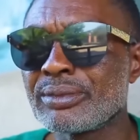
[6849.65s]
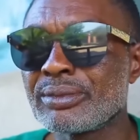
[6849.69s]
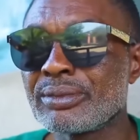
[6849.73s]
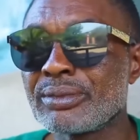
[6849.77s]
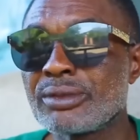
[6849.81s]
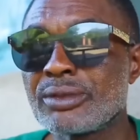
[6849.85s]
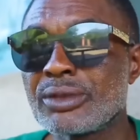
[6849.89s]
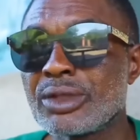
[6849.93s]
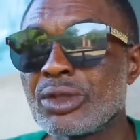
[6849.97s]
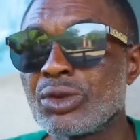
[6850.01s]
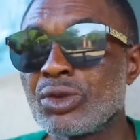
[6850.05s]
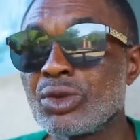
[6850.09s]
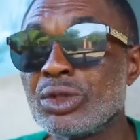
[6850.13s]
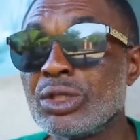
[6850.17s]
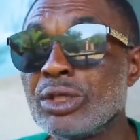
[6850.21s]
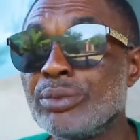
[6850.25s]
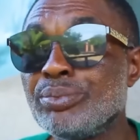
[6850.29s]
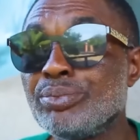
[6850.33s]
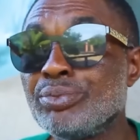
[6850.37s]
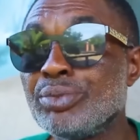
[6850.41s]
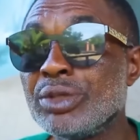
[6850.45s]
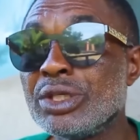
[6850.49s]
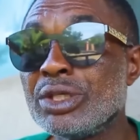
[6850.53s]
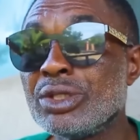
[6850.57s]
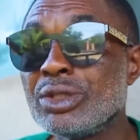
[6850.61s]
Could it
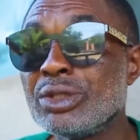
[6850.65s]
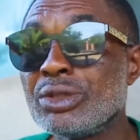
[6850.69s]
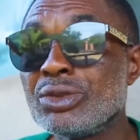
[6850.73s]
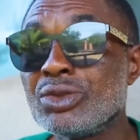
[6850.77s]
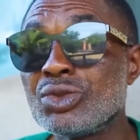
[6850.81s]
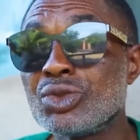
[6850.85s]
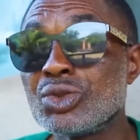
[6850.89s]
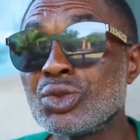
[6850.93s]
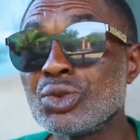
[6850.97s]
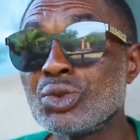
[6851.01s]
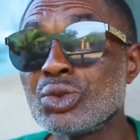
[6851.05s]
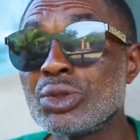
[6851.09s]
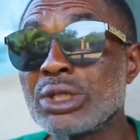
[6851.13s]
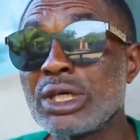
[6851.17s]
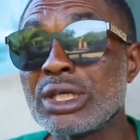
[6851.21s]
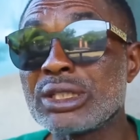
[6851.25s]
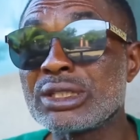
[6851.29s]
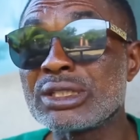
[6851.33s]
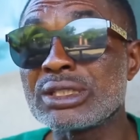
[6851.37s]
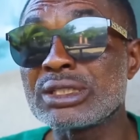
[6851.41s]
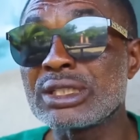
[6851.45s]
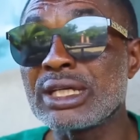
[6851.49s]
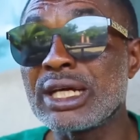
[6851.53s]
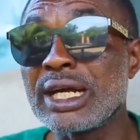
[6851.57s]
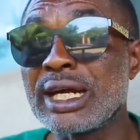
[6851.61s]
be true that
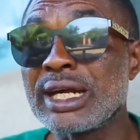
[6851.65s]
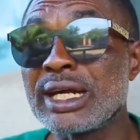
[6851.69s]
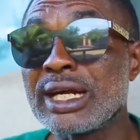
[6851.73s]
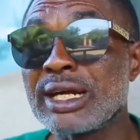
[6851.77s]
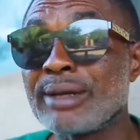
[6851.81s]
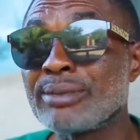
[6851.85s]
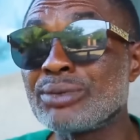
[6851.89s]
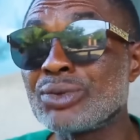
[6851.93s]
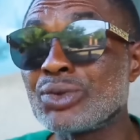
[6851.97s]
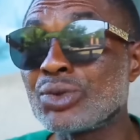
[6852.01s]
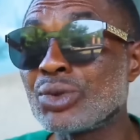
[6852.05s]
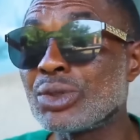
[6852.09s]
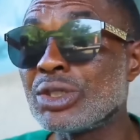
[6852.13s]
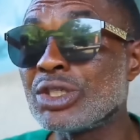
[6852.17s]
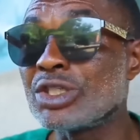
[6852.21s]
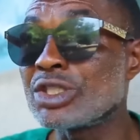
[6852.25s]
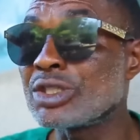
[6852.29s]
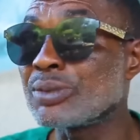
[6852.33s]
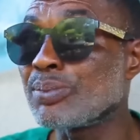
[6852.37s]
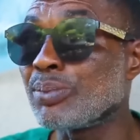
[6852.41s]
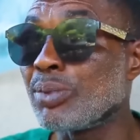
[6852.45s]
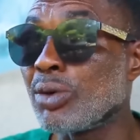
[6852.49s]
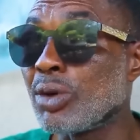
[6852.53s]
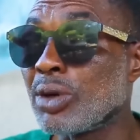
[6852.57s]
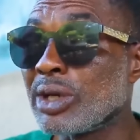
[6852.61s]
I am truly
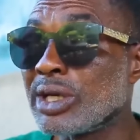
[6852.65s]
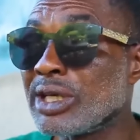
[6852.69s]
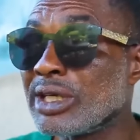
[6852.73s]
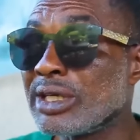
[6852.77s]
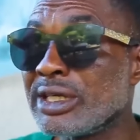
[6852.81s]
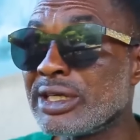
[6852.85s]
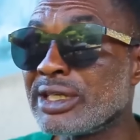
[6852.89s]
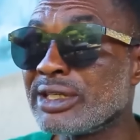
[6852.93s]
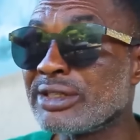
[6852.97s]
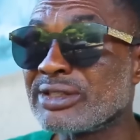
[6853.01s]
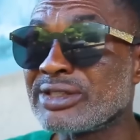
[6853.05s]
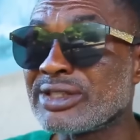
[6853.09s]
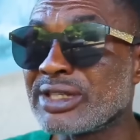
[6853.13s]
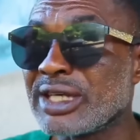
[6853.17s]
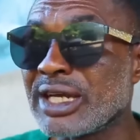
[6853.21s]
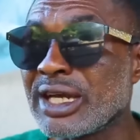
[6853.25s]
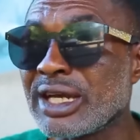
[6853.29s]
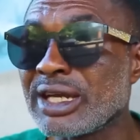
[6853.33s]
spoiling this girl